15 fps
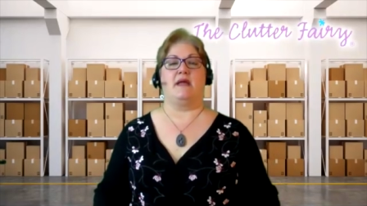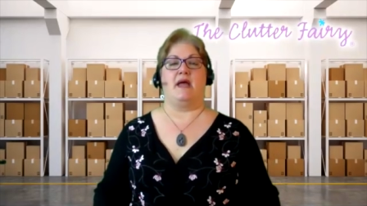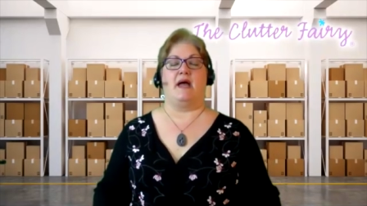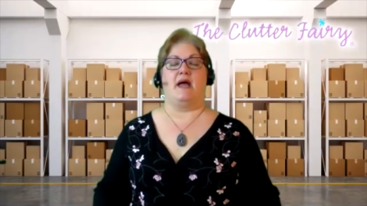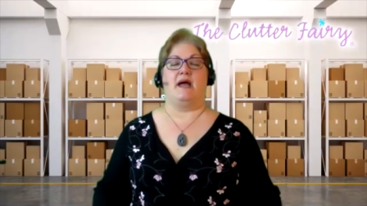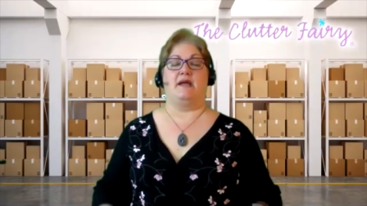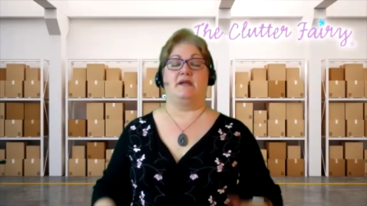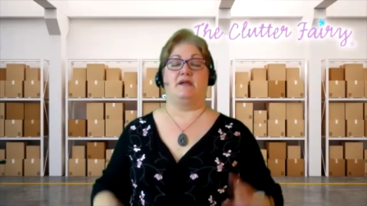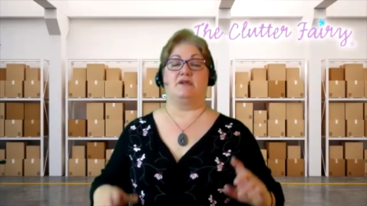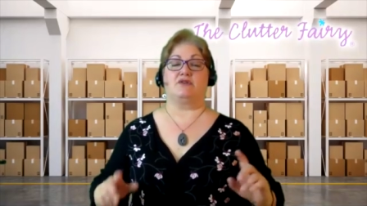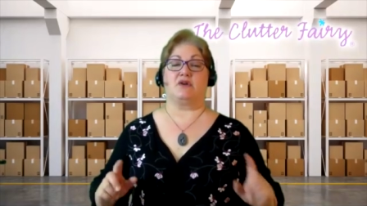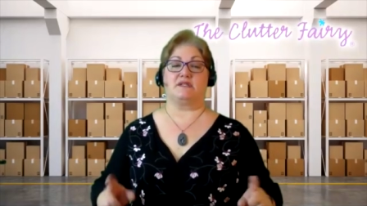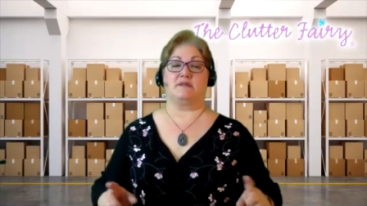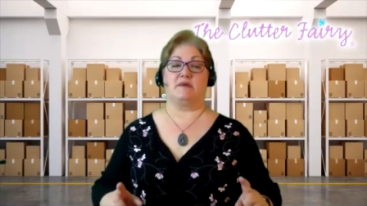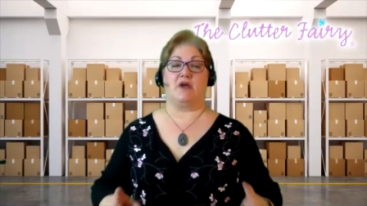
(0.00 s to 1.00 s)
And
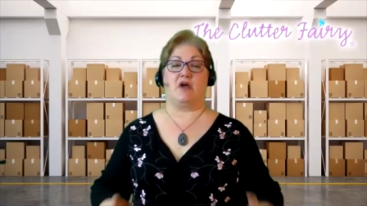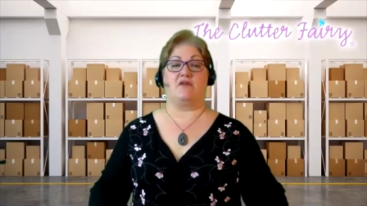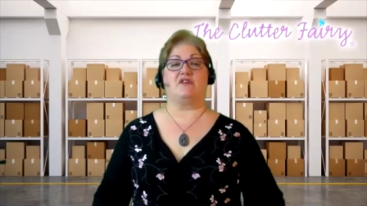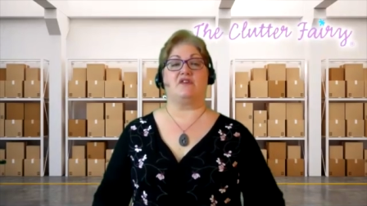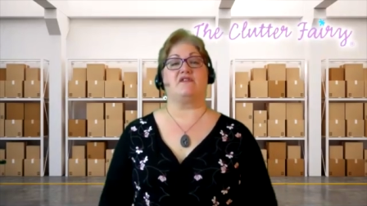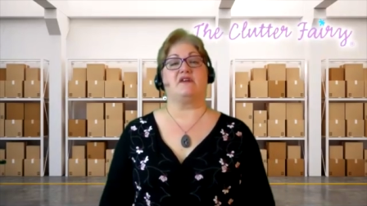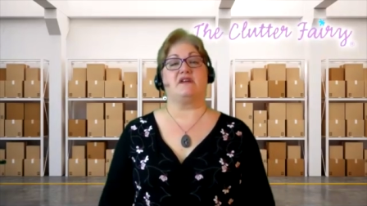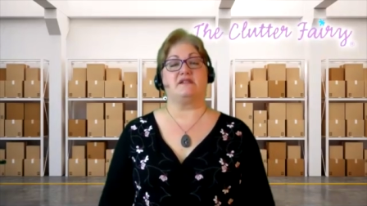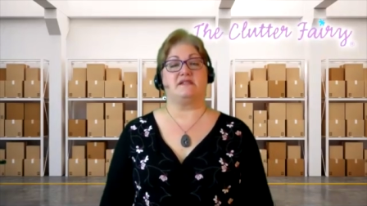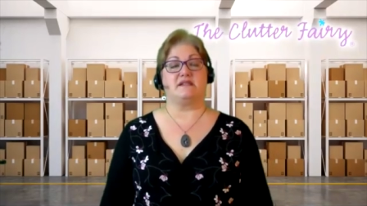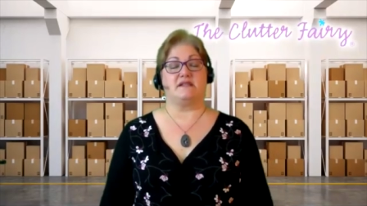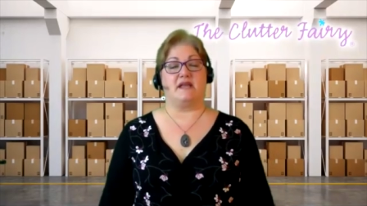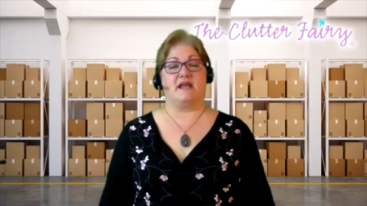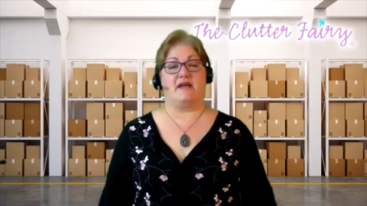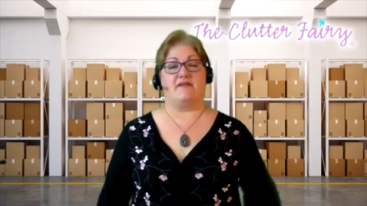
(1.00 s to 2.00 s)
trust me, all of your friends
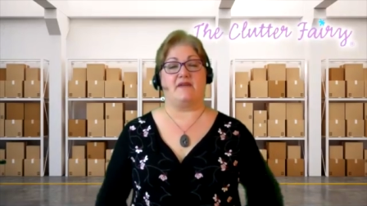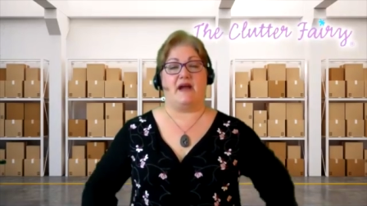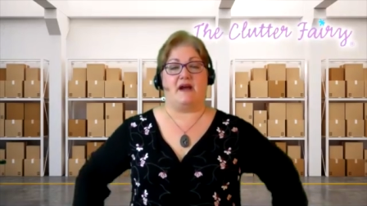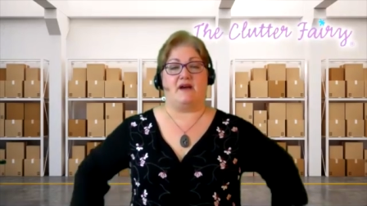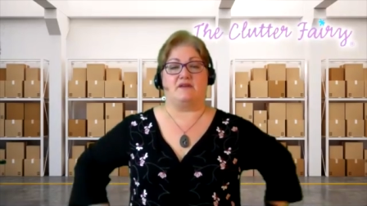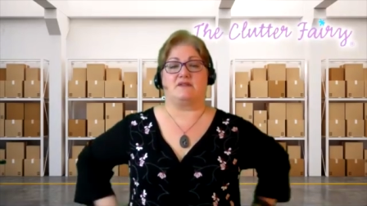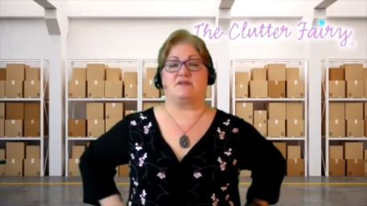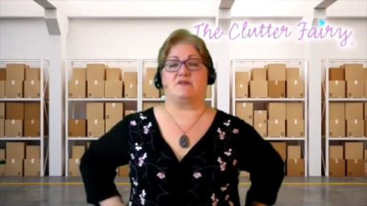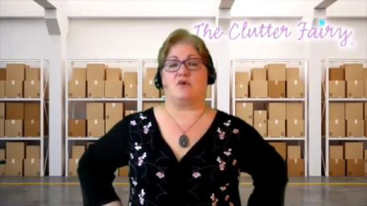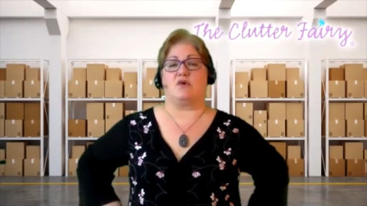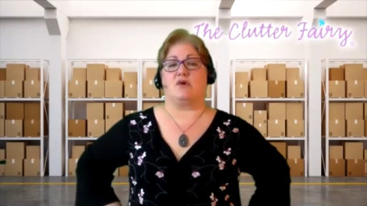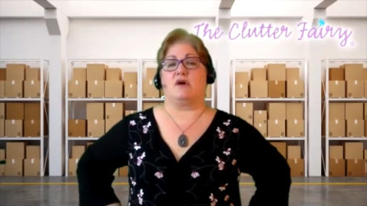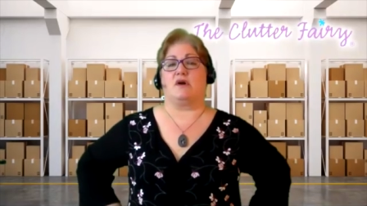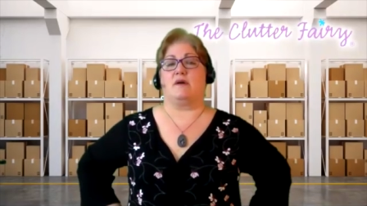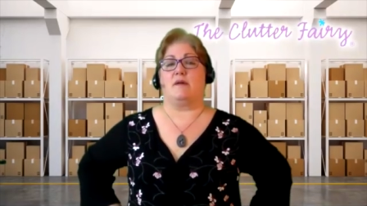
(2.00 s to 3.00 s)
that have a house
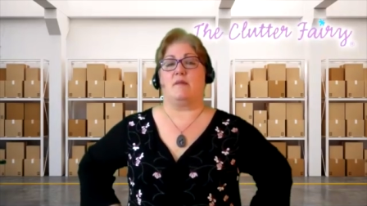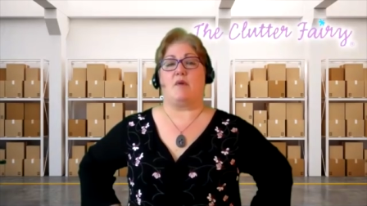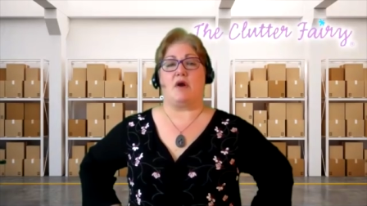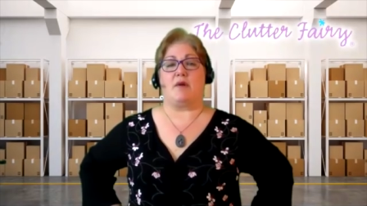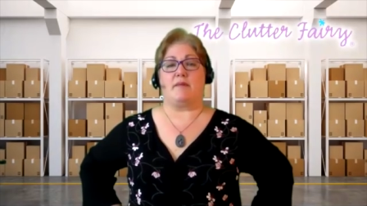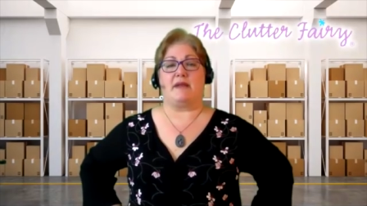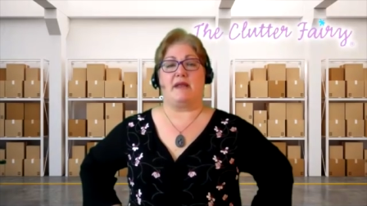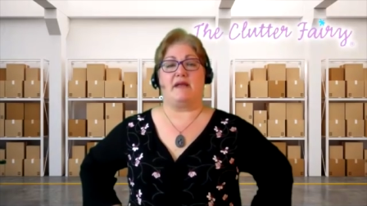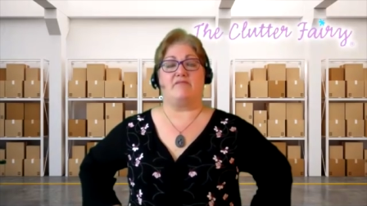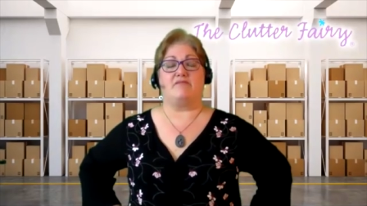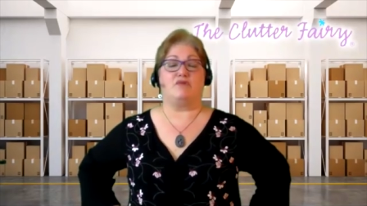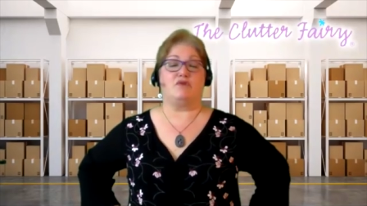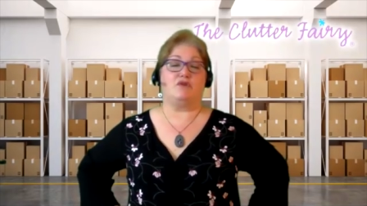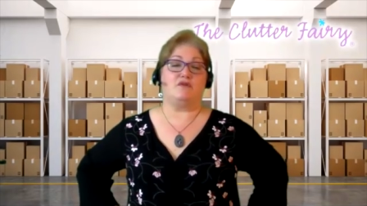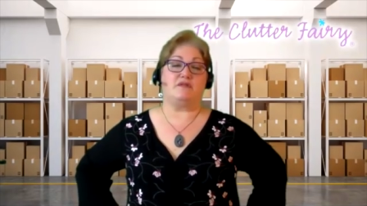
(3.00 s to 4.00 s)
or an apartment have
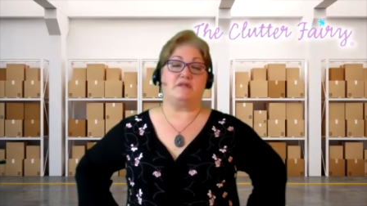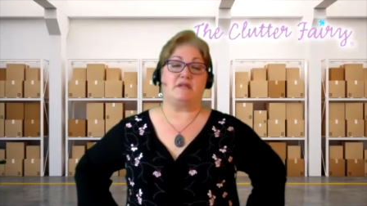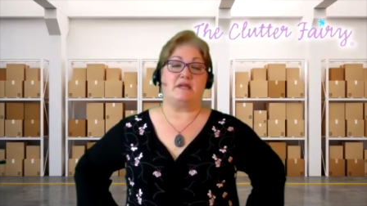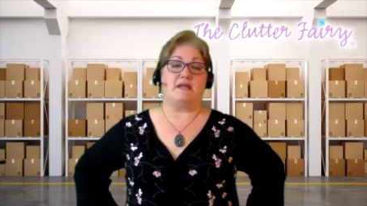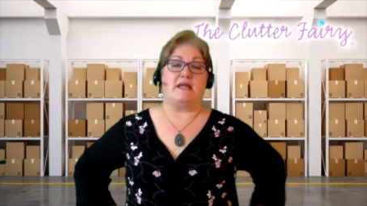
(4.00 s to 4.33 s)
moved,